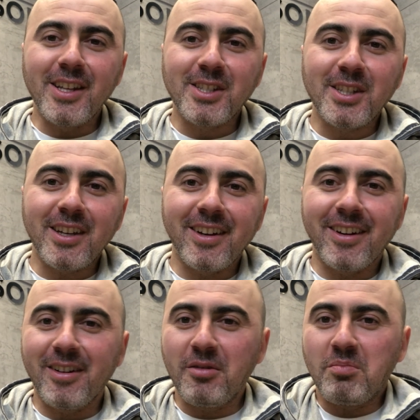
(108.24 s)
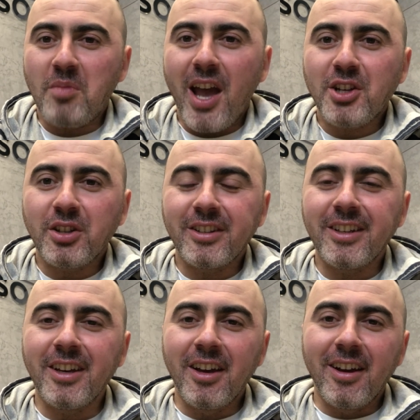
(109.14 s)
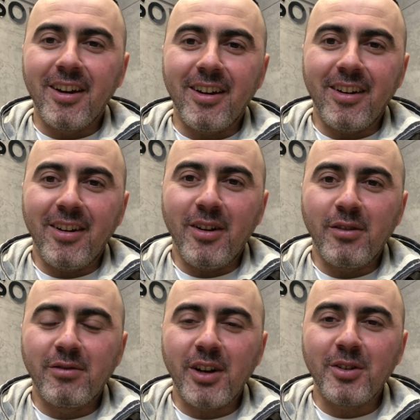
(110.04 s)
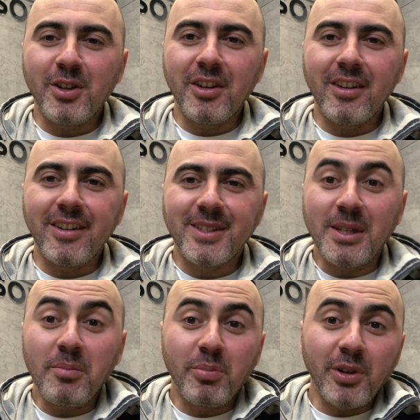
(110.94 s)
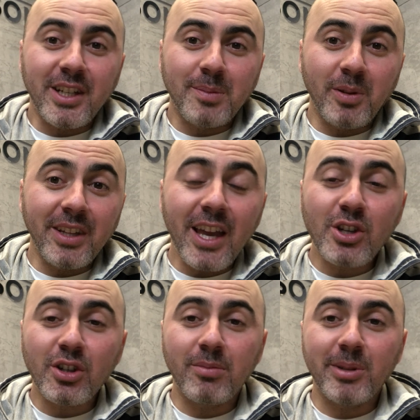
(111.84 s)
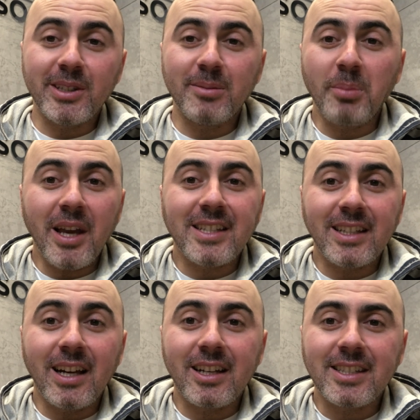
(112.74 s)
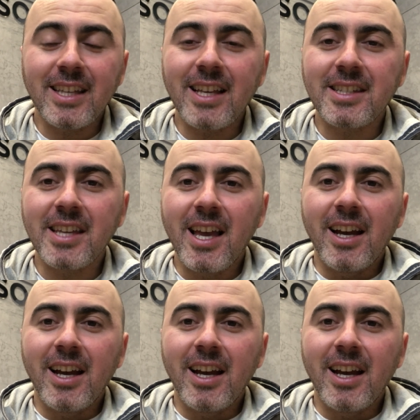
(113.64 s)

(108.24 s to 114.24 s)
It's actually a very simple explanation, but it makes a lot of sense.